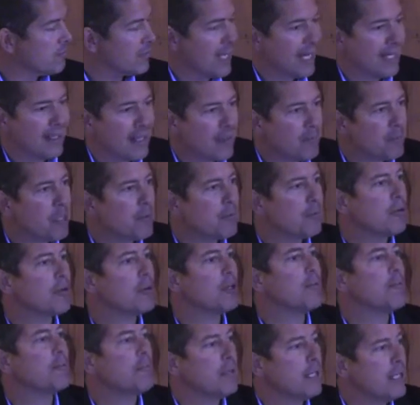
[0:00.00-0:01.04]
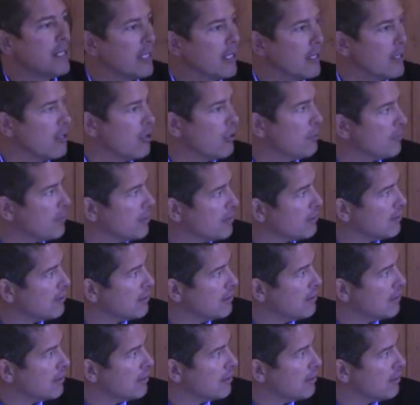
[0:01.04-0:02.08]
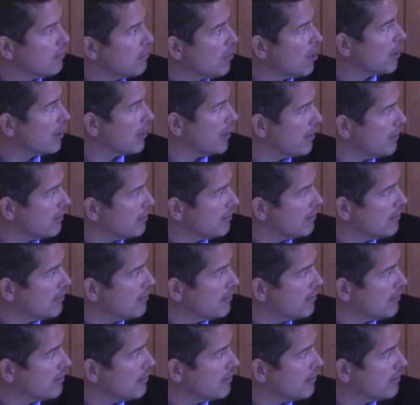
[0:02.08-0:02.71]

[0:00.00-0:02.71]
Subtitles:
and let people compete on the open market?